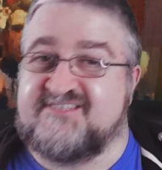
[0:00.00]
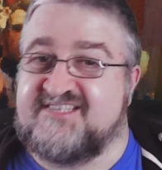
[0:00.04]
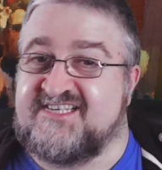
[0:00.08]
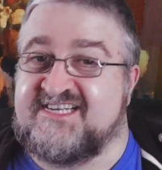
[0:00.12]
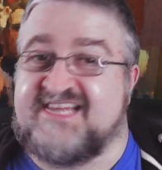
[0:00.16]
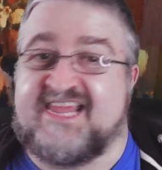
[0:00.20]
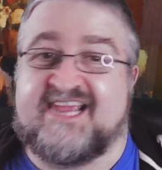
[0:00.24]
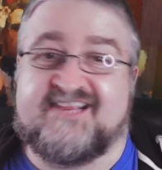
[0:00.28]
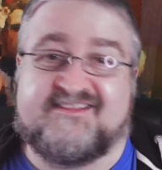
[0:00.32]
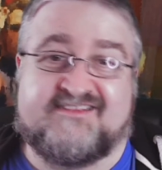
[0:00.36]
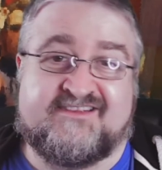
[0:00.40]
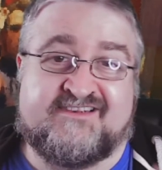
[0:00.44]

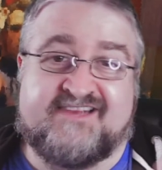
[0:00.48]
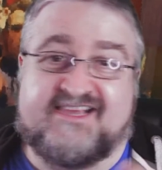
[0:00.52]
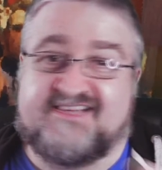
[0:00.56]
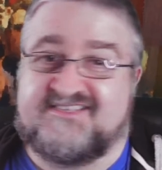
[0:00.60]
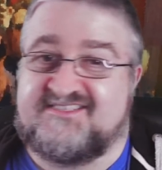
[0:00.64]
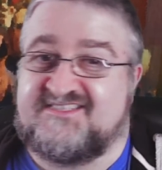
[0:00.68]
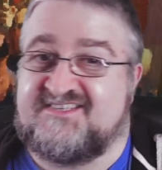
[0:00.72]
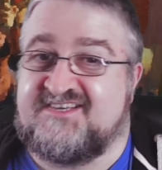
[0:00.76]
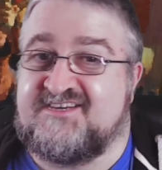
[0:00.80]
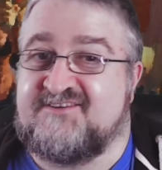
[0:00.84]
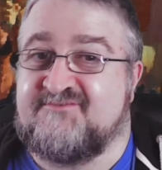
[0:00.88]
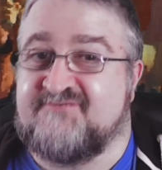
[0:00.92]
get to the next
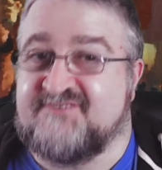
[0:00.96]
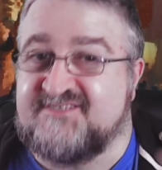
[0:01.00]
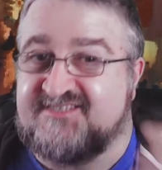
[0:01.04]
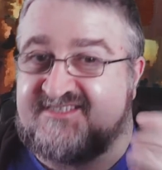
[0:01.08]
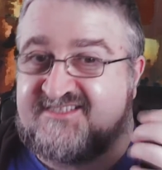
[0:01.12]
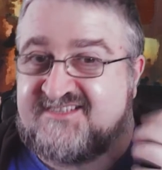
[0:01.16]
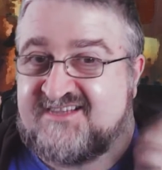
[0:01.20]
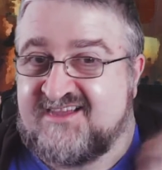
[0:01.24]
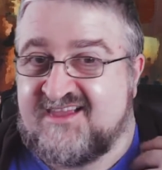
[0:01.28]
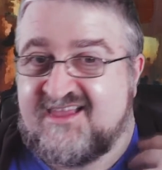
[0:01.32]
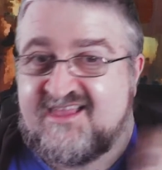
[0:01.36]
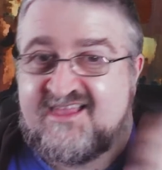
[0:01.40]

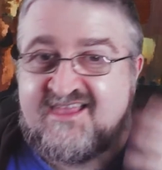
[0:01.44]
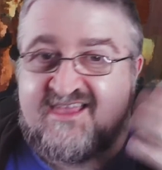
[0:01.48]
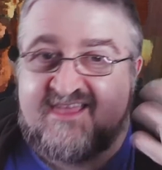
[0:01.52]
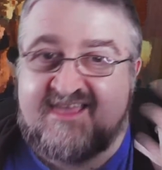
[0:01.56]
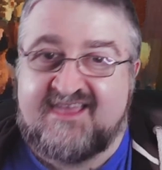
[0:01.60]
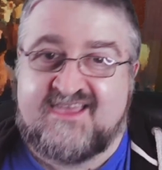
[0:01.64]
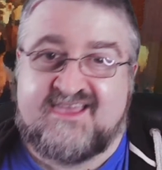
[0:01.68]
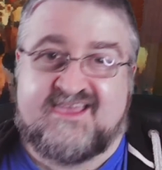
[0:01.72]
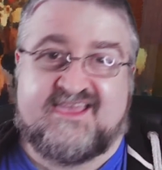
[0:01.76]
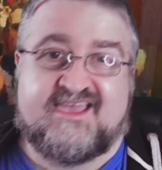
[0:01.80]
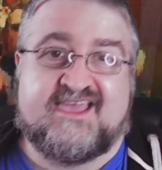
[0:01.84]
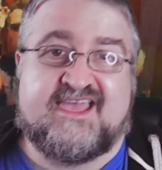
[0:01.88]
sequence.
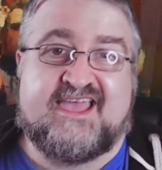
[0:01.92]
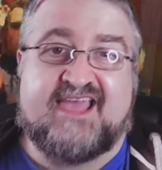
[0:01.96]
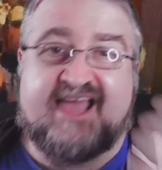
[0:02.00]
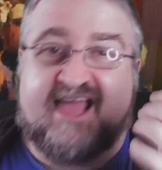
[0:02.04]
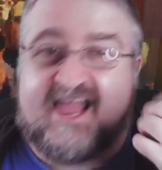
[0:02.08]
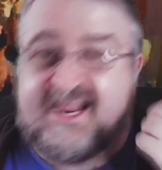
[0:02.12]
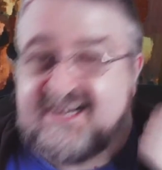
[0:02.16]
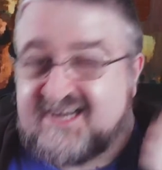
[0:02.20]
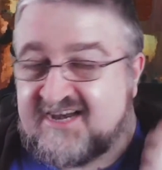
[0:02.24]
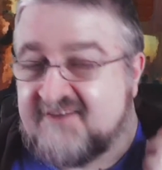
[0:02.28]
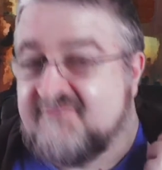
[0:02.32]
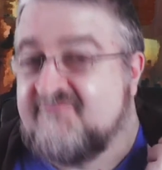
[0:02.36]

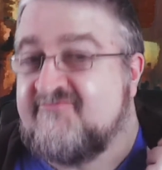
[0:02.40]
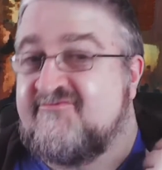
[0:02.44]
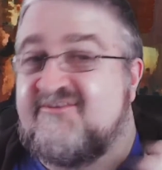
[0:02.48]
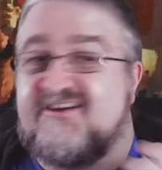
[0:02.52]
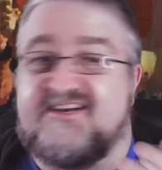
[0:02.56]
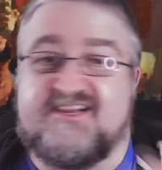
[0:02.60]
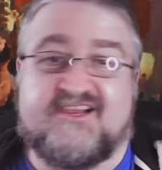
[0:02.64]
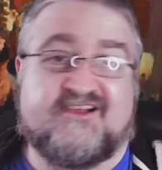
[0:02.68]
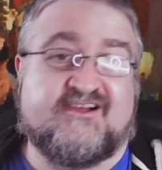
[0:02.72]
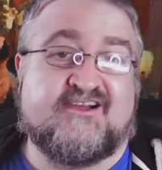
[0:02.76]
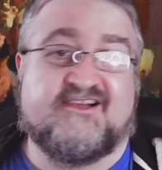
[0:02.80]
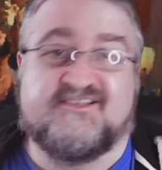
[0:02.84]
And it
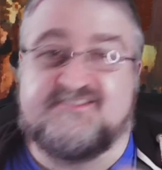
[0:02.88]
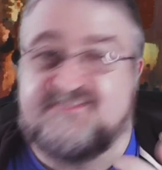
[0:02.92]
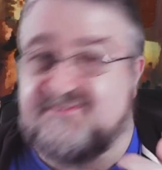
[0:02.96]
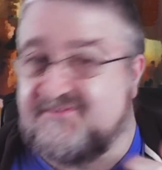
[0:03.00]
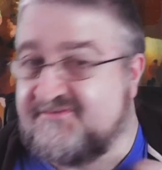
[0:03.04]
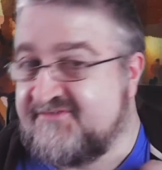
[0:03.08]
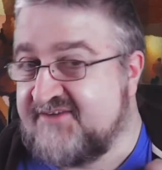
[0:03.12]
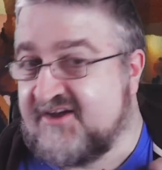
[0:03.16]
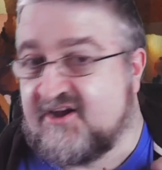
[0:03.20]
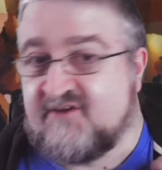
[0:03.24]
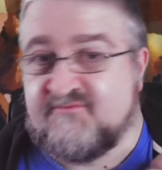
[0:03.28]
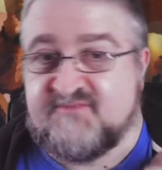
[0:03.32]
really hurts the
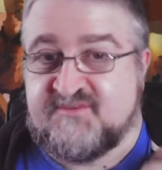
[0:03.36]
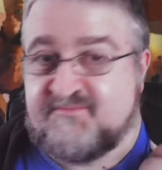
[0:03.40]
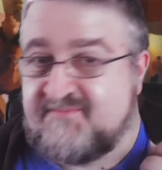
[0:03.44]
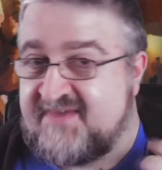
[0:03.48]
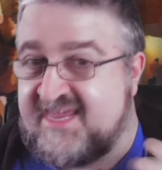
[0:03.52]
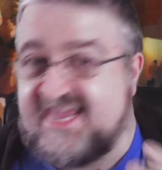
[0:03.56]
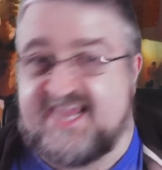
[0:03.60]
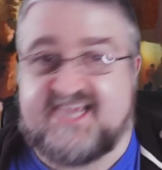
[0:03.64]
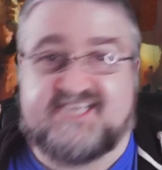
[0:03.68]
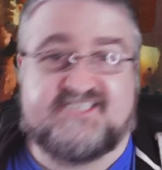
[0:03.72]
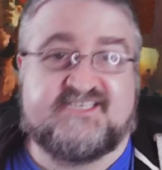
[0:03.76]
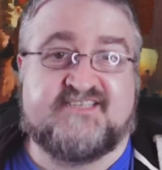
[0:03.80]
film. The
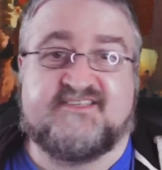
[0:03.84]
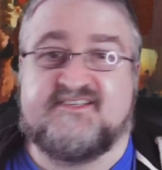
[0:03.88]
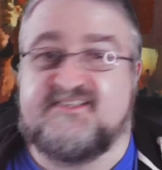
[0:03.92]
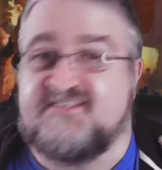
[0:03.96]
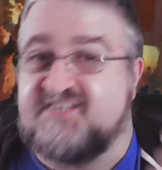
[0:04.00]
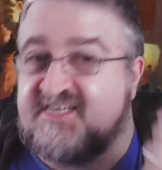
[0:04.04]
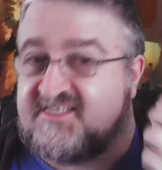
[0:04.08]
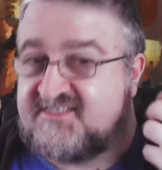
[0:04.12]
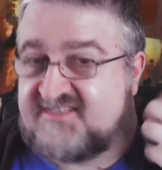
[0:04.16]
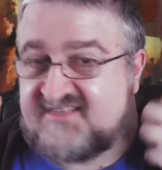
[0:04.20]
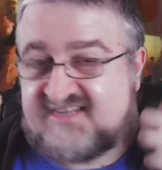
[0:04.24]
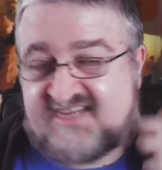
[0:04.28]
pacing
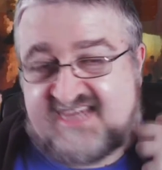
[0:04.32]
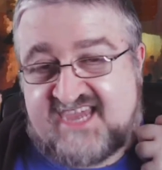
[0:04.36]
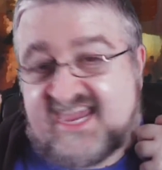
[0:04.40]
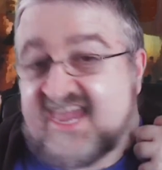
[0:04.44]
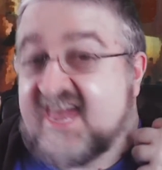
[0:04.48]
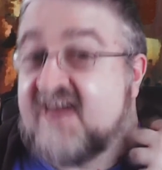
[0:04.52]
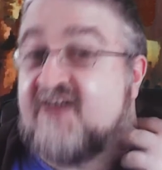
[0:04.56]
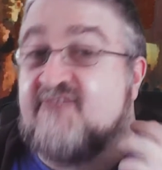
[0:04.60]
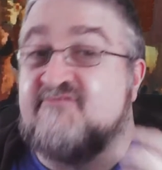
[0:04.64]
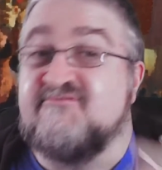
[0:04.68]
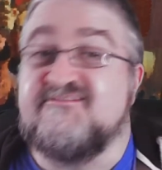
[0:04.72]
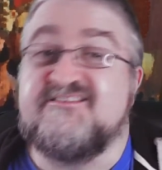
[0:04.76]
just
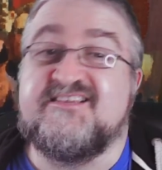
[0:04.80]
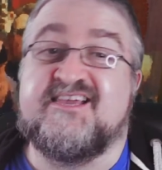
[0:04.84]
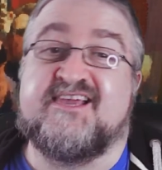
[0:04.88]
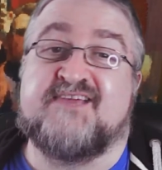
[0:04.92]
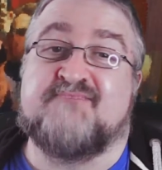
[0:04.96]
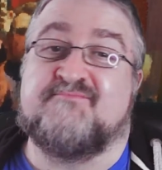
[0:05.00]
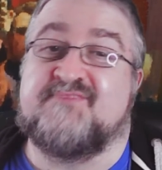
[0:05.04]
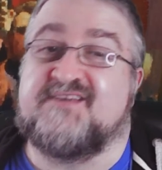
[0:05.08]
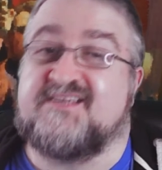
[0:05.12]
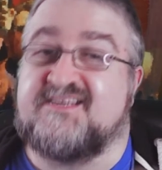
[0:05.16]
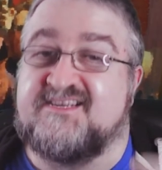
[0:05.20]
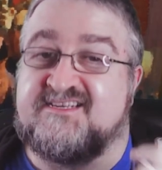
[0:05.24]
kills
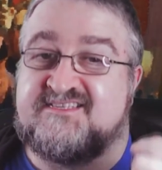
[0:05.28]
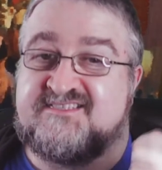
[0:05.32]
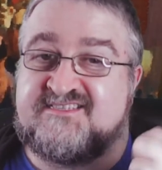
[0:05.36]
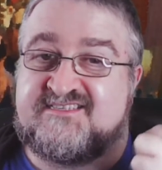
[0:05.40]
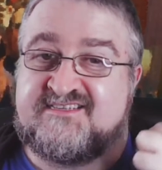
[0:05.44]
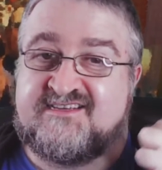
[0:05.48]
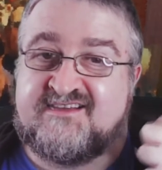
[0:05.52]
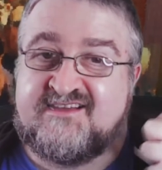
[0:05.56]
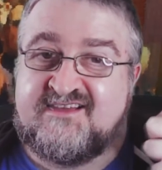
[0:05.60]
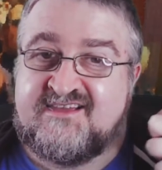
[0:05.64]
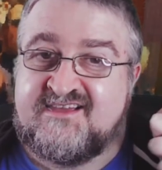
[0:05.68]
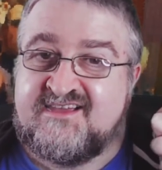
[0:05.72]
it
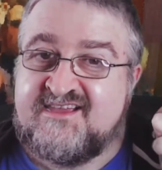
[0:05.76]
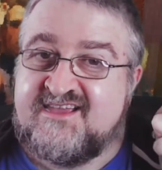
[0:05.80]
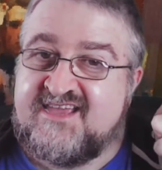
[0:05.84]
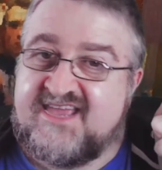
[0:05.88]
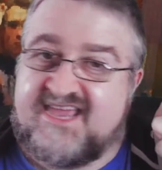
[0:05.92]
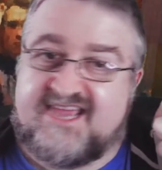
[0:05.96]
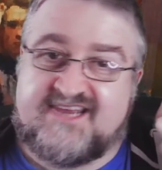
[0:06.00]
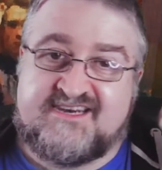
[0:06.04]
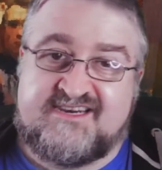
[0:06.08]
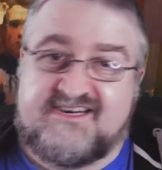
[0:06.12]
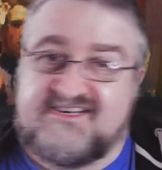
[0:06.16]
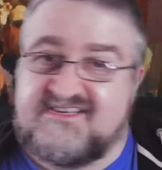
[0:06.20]
because
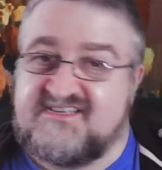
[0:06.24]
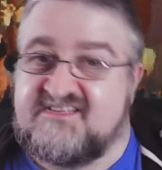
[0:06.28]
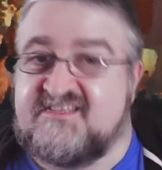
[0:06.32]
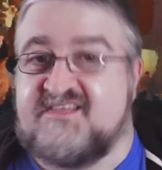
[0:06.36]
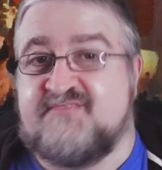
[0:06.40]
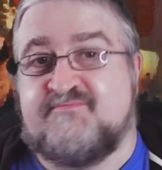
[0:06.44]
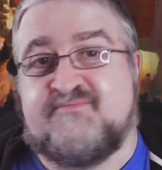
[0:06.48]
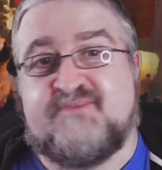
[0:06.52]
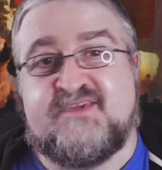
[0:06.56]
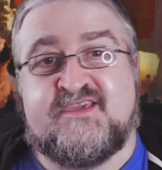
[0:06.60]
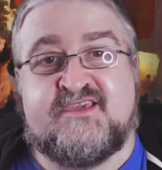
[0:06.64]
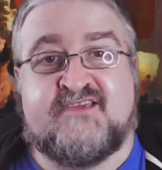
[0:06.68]
it needed
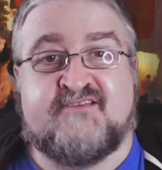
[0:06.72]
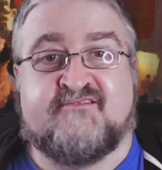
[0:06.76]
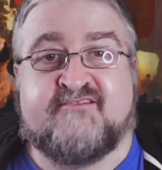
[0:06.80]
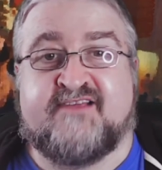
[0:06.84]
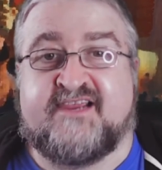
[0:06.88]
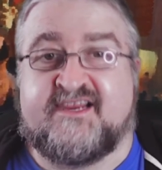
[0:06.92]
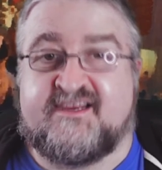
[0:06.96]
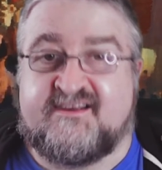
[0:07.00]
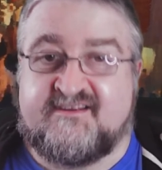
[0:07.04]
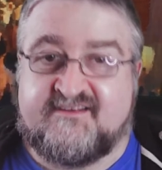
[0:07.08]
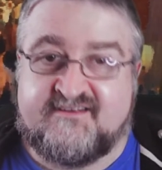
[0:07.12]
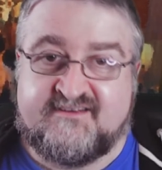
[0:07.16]
to be
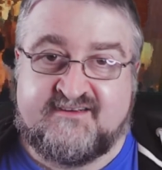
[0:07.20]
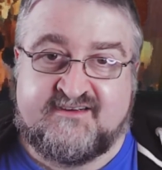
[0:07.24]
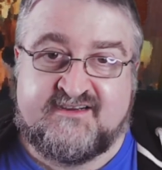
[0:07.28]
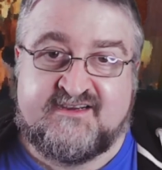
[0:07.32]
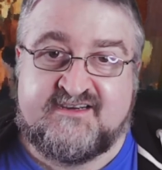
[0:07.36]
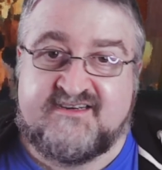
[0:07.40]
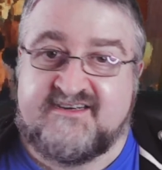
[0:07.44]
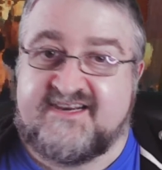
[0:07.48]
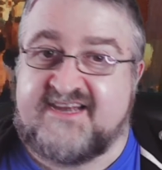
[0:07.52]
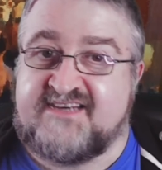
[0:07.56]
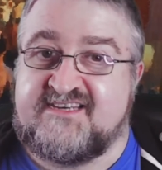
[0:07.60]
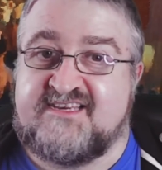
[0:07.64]
like
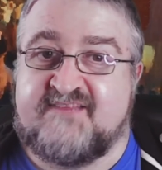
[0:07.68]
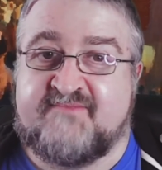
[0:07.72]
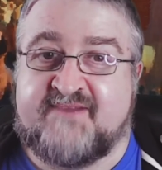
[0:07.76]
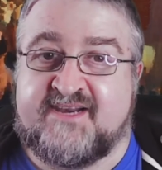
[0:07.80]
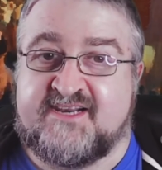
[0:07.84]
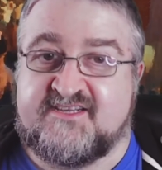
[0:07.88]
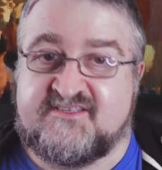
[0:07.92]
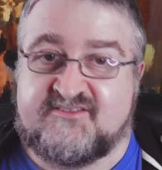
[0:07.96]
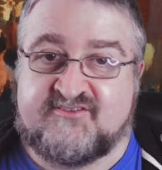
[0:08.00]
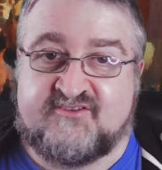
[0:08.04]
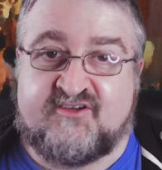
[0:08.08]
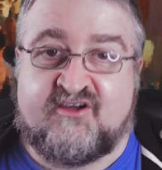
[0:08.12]
90
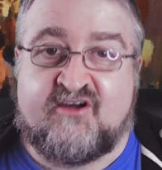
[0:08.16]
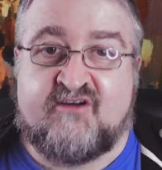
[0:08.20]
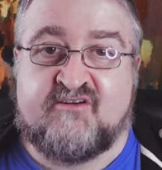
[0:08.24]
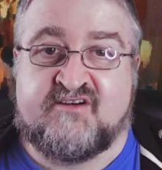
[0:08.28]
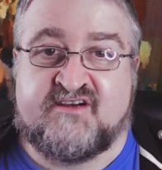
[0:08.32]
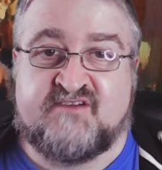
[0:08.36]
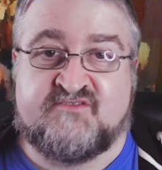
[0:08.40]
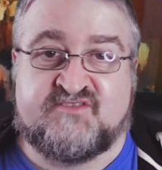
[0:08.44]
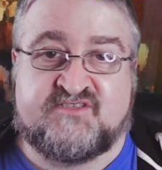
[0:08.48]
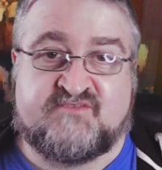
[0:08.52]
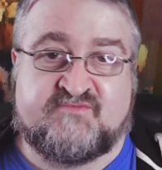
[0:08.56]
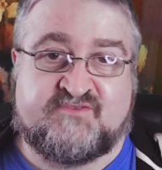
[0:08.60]
minutes
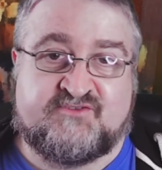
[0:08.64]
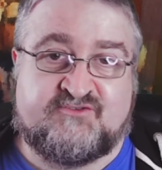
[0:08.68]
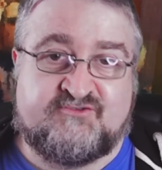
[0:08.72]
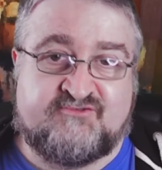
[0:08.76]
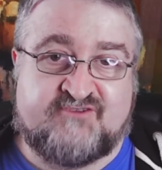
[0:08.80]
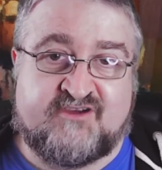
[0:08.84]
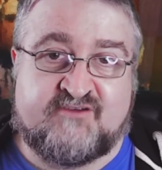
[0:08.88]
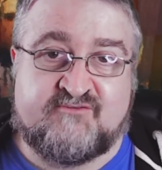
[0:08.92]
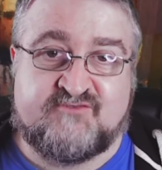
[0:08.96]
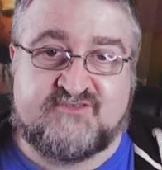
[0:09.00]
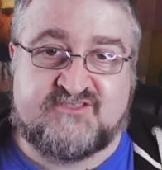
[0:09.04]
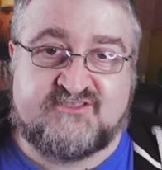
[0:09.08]
long. It was about
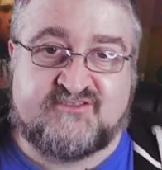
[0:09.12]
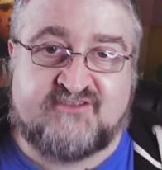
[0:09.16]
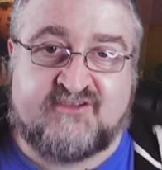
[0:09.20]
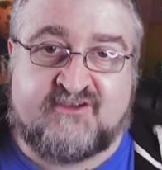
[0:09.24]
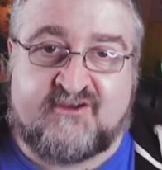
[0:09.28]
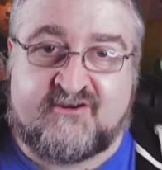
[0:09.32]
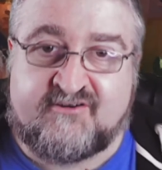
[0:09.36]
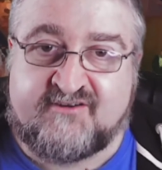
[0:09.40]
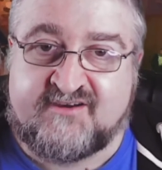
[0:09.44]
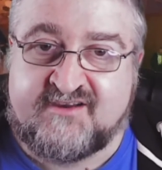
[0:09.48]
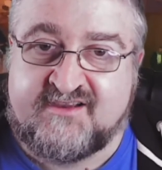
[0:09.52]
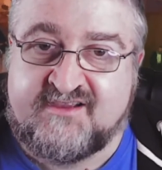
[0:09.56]
2 hours
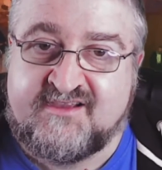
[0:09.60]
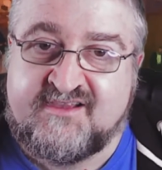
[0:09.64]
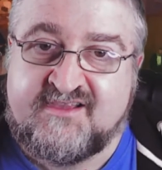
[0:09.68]
long.